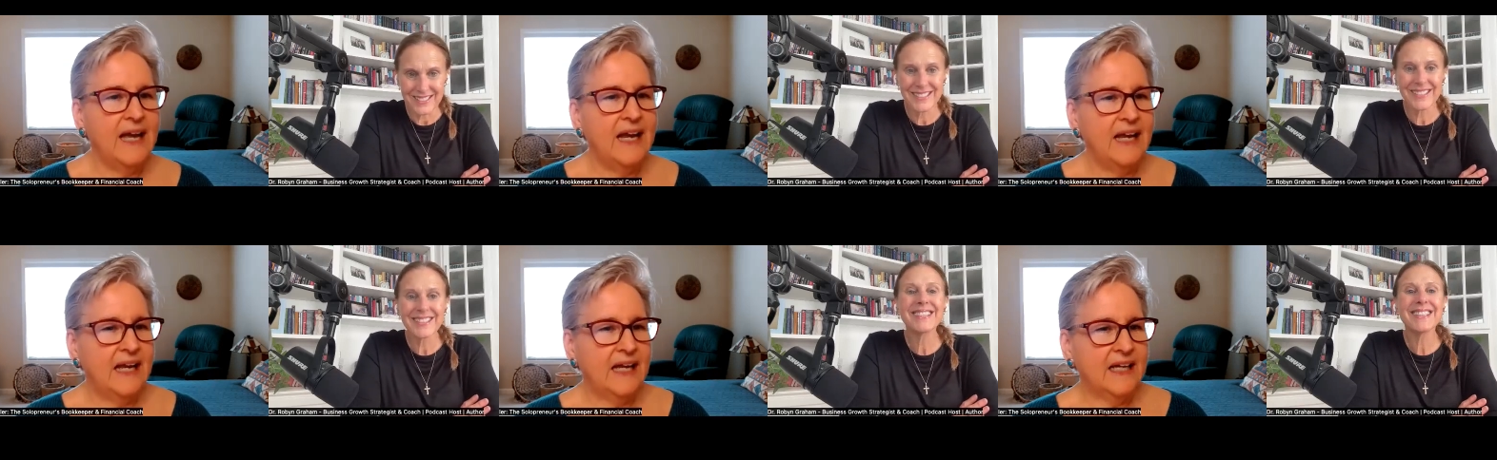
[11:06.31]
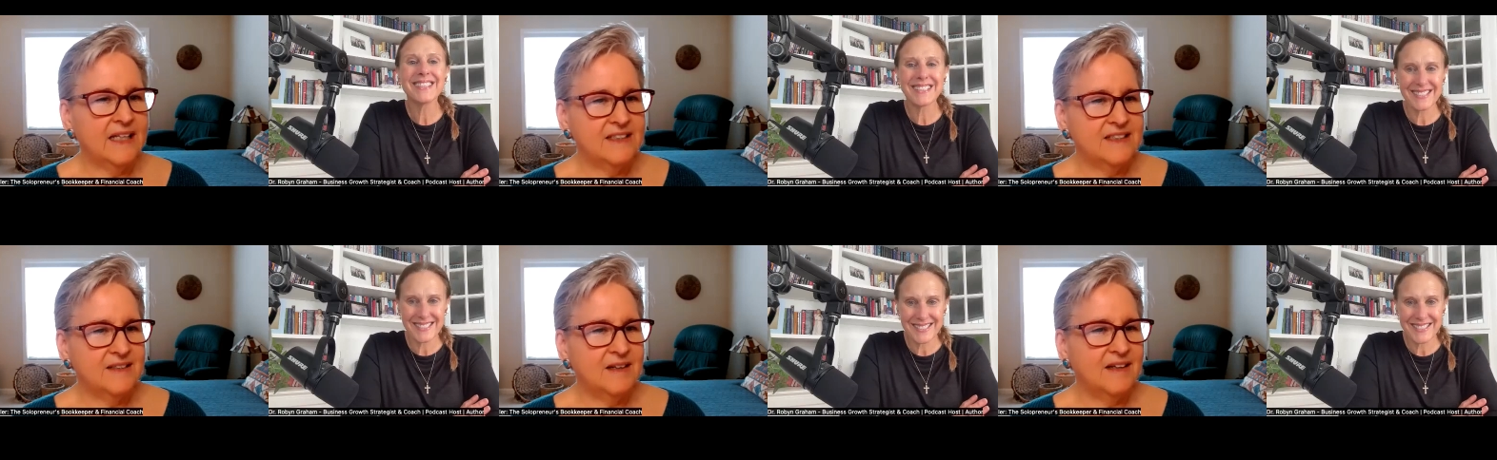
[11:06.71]

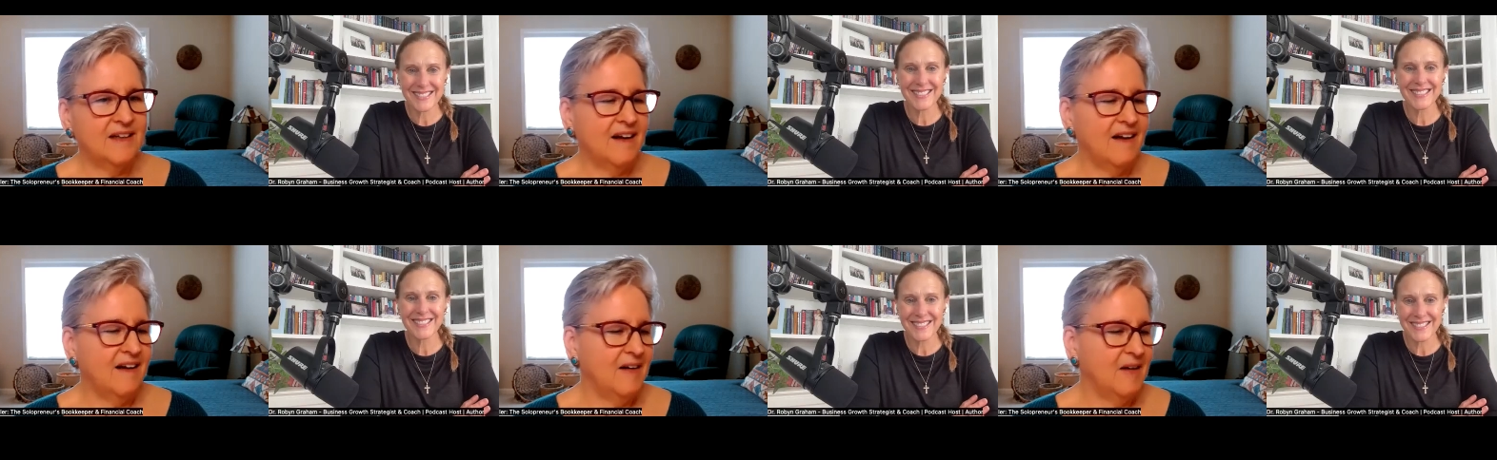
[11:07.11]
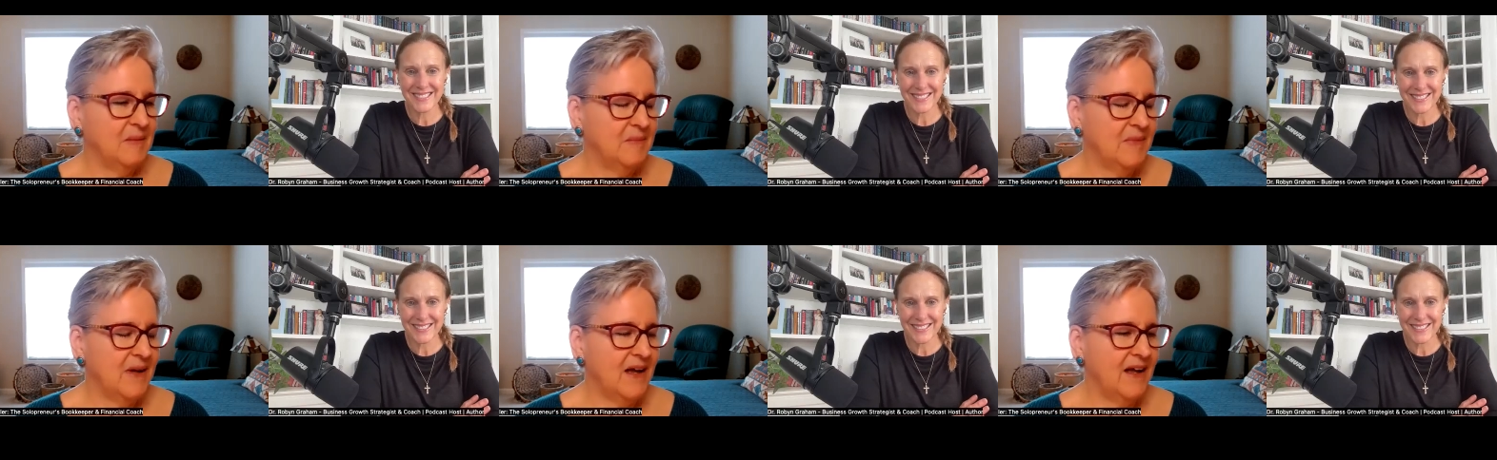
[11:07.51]
Speaker 1: And
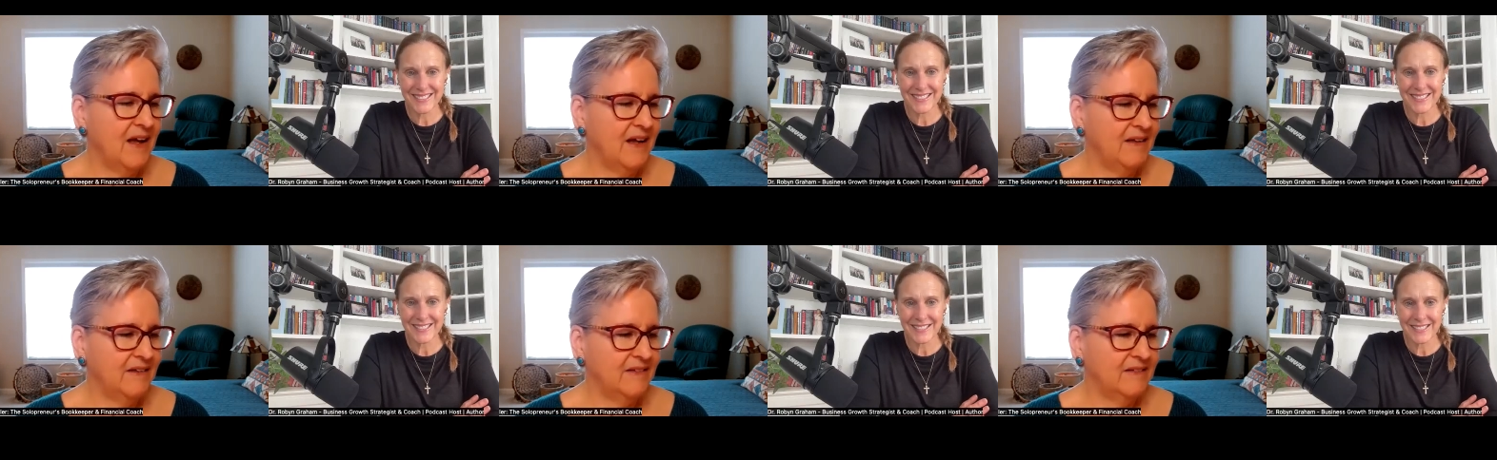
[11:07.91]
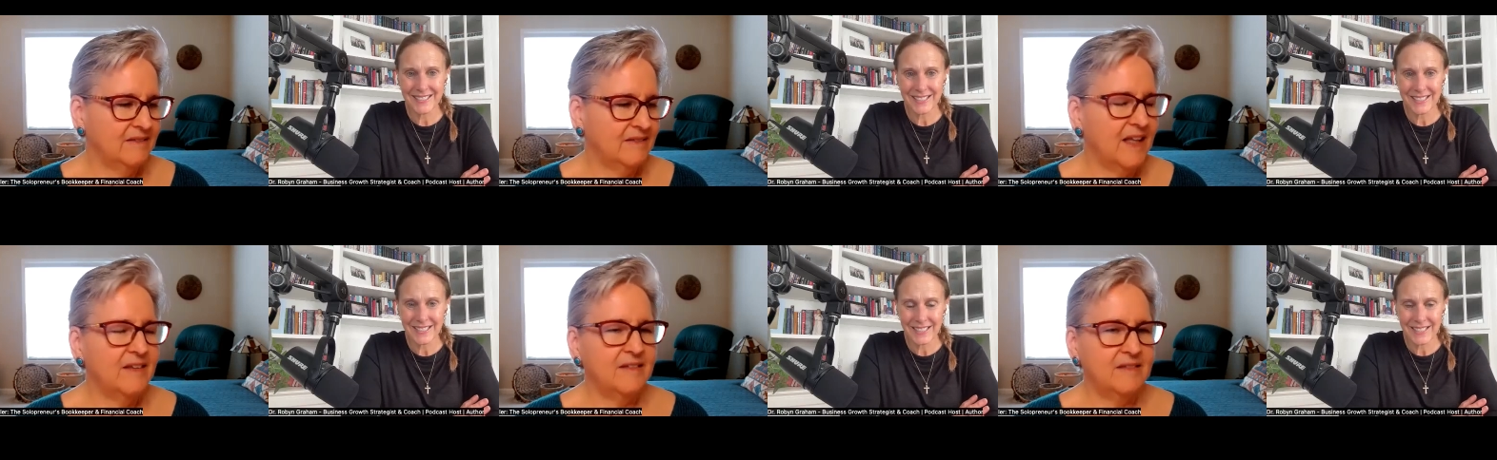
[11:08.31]

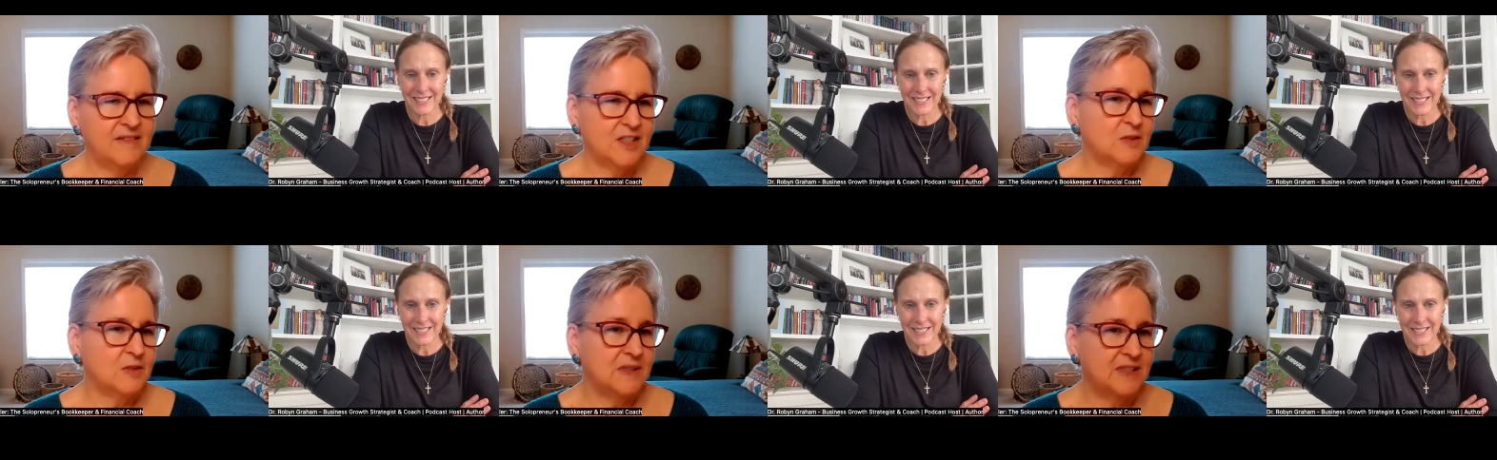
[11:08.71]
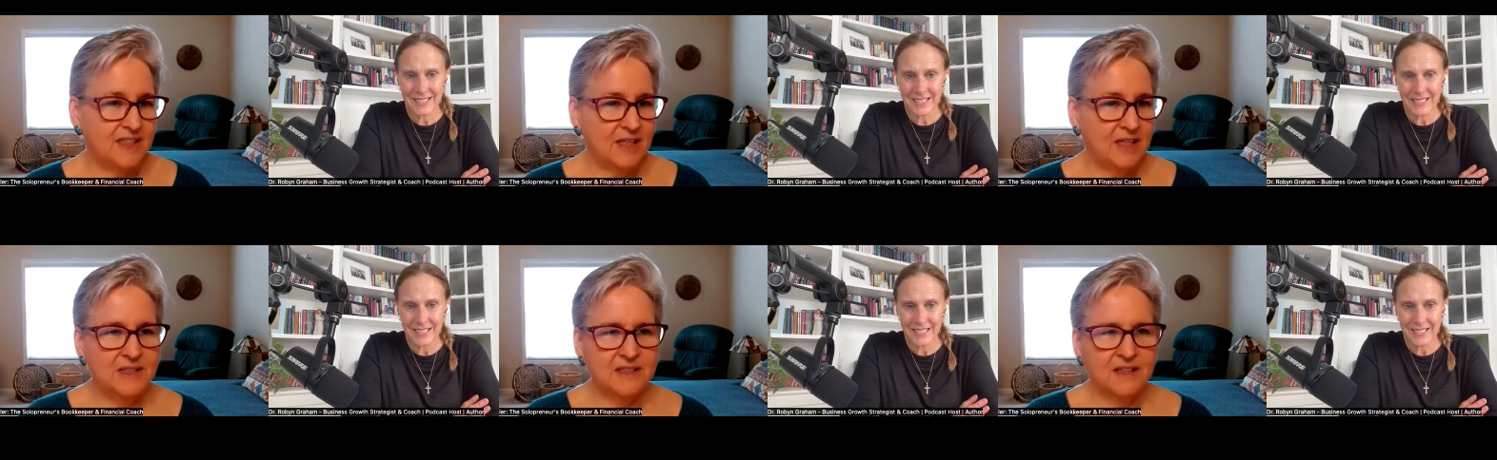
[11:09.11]
this was
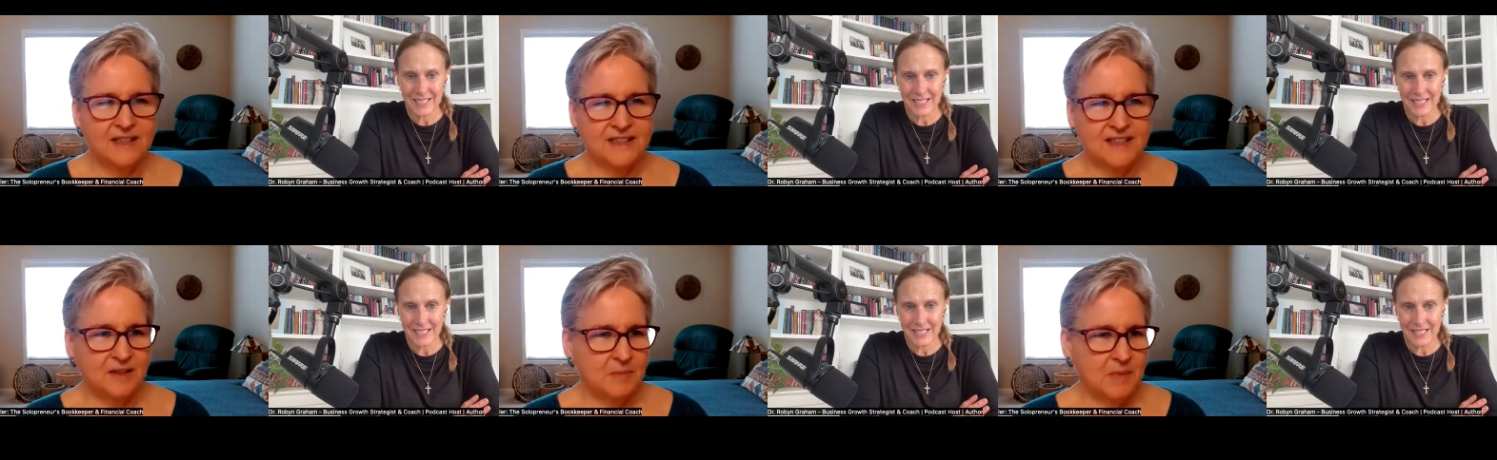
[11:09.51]
Debbie's idea.